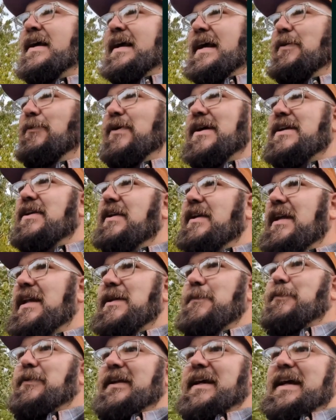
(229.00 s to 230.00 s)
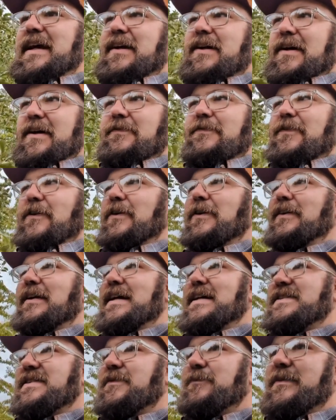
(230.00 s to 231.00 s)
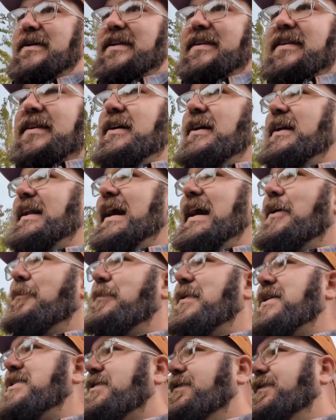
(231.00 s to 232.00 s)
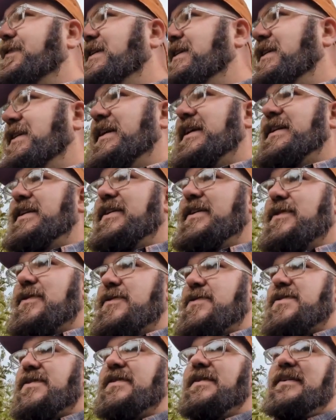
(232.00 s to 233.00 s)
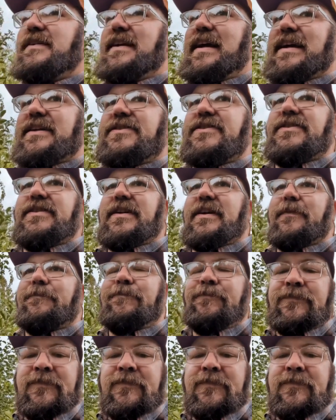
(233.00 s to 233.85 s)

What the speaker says: and what you need to plan on fertilizing with and how much of it you need to use next year.